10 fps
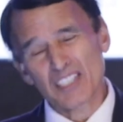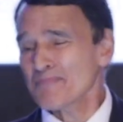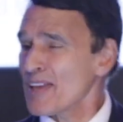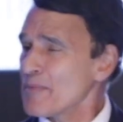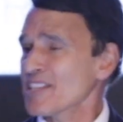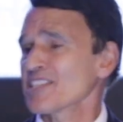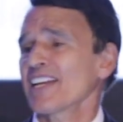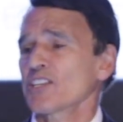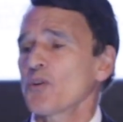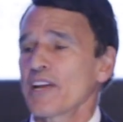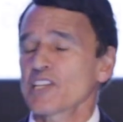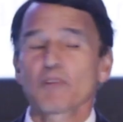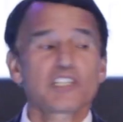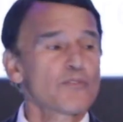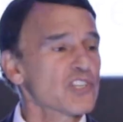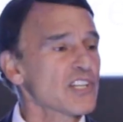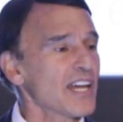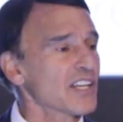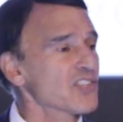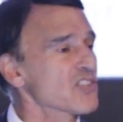But maybe it's not quite as much of a
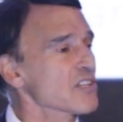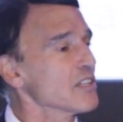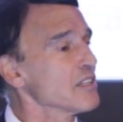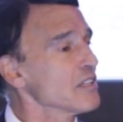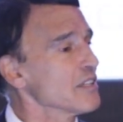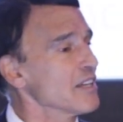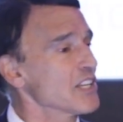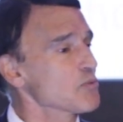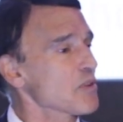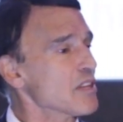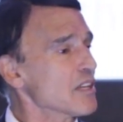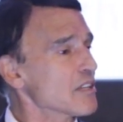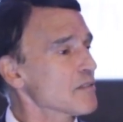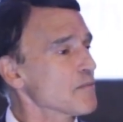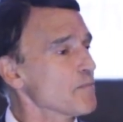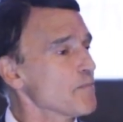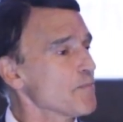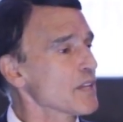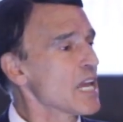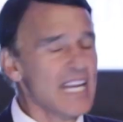science as we think.
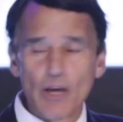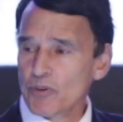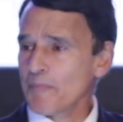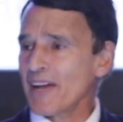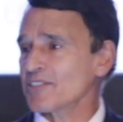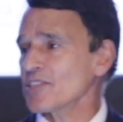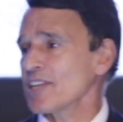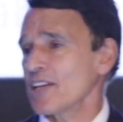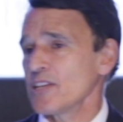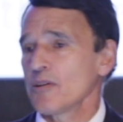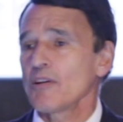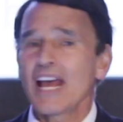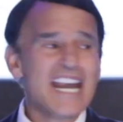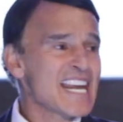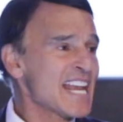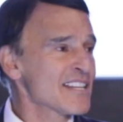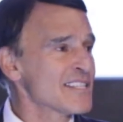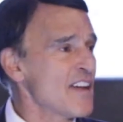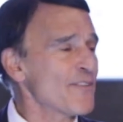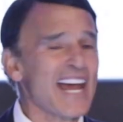Now, what I'm about to tell you
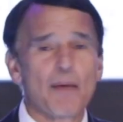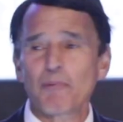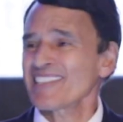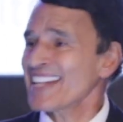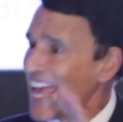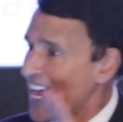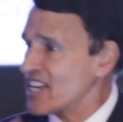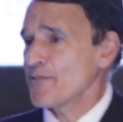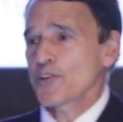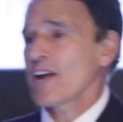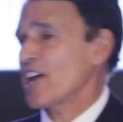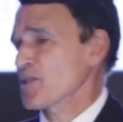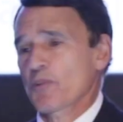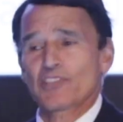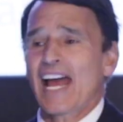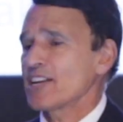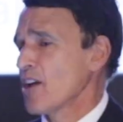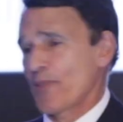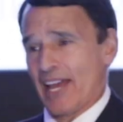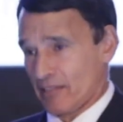never happens in any of your hospitals.
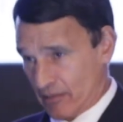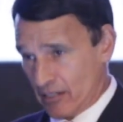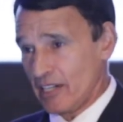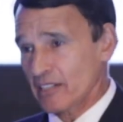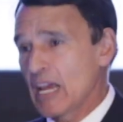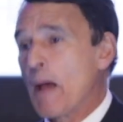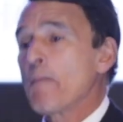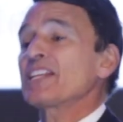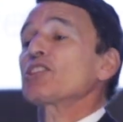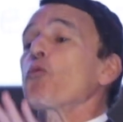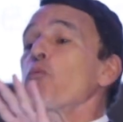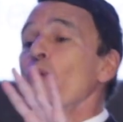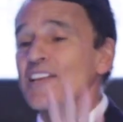I know that, all right? But the